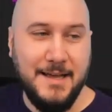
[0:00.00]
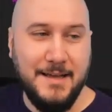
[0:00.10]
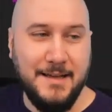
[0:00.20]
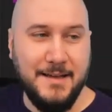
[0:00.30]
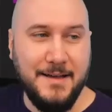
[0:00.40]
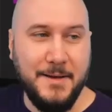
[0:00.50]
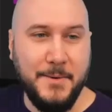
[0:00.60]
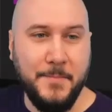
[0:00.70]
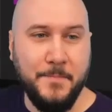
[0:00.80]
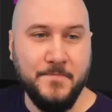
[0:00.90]

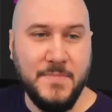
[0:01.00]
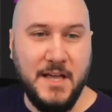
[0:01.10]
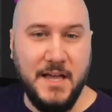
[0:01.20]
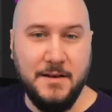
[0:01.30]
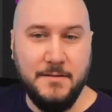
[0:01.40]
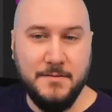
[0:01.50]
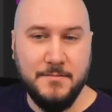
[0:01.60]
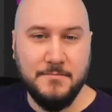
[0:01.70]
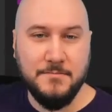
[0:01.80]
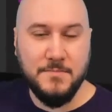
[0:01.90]
And
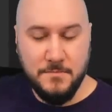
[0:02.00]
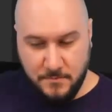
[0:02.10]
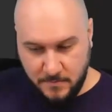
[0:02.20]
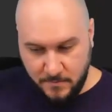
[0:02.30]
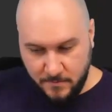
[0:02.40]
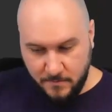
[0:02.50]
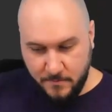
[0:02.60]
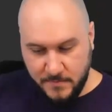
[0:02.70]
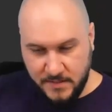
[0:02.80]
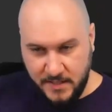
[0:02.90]

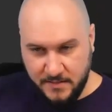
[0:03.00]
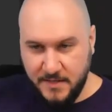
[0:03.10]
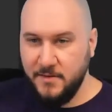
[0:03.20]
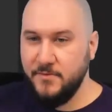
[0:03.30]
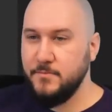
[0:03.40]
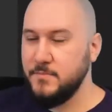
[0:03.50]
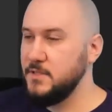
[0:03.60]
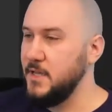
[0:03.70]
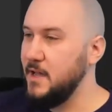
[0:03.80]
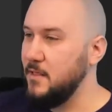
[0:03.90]
stay safe,
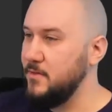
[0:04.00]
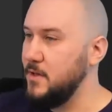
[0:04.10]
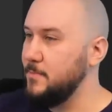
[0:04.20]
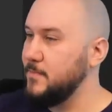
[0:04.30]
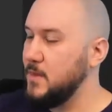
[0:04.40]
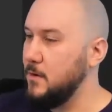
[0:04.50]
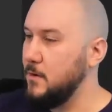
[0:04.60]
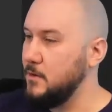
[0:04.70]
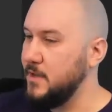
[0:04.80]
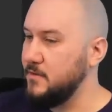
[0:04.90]
stay healthy. All
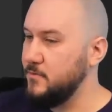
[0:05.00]
the best for